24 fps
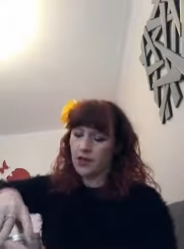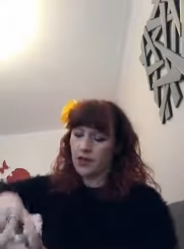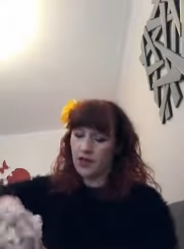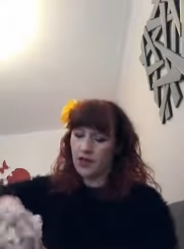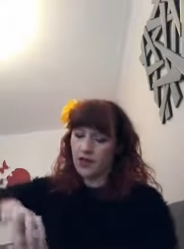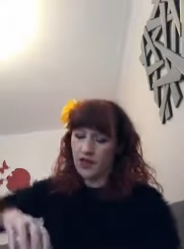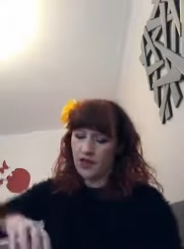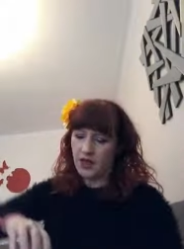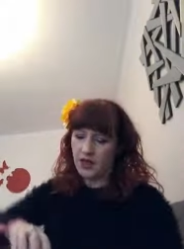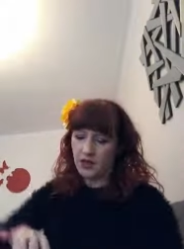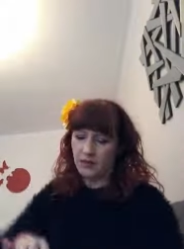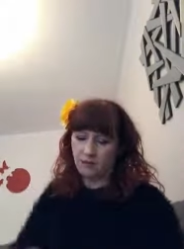
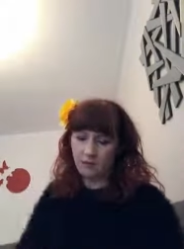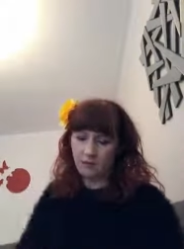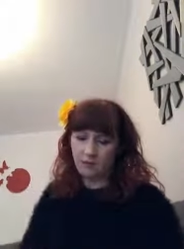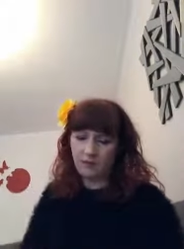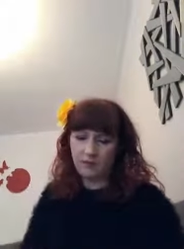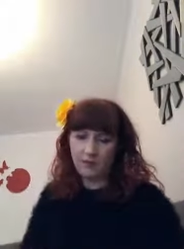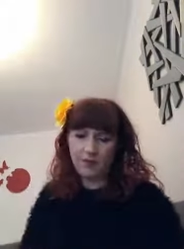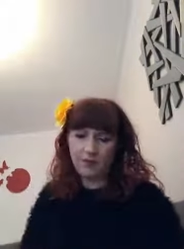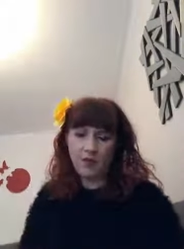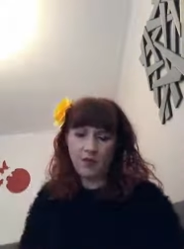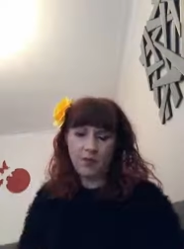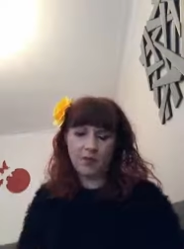Um,
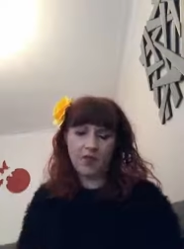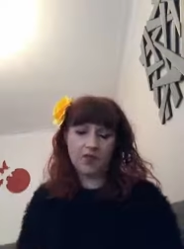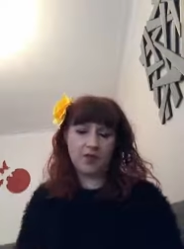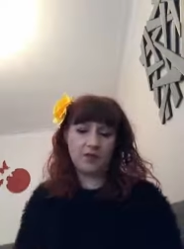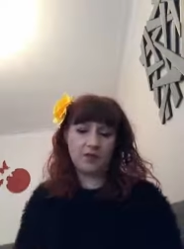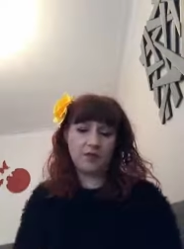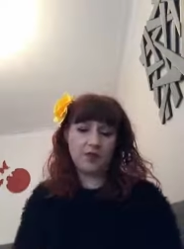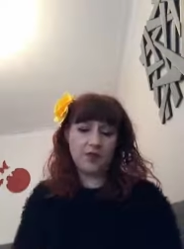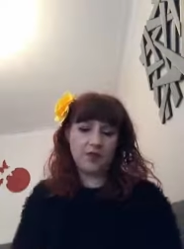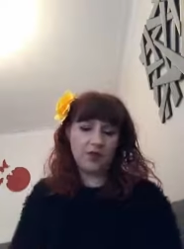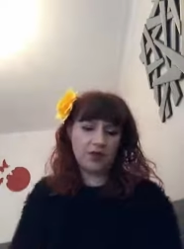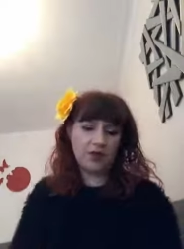might be
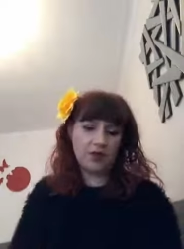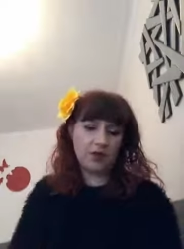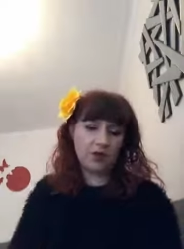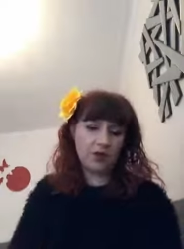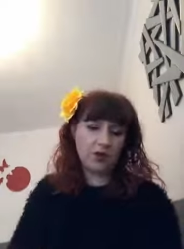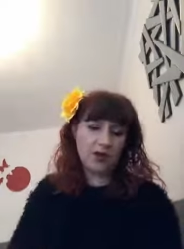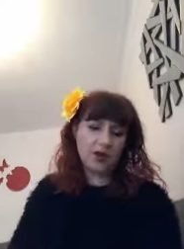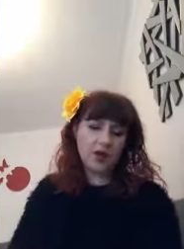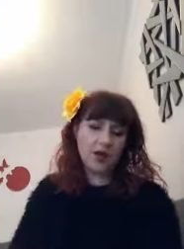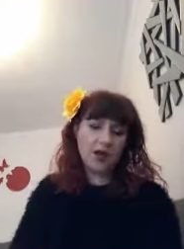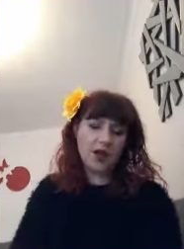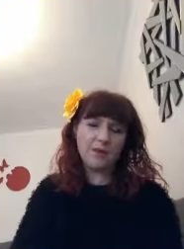something to
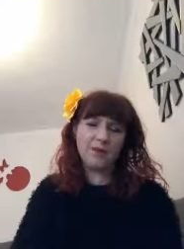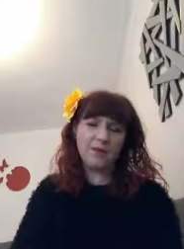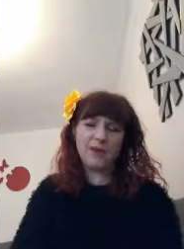look at.